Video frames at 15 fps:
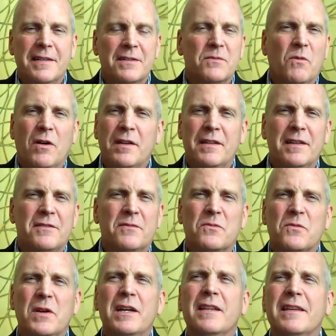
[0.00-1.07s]
is one that's
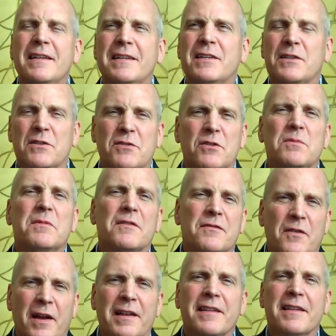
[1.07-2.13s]
really consumer
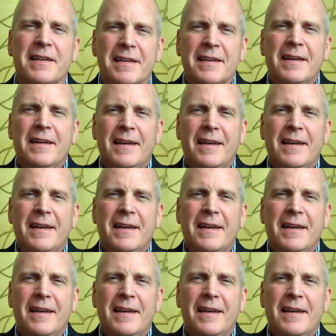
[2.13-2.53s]
friendly,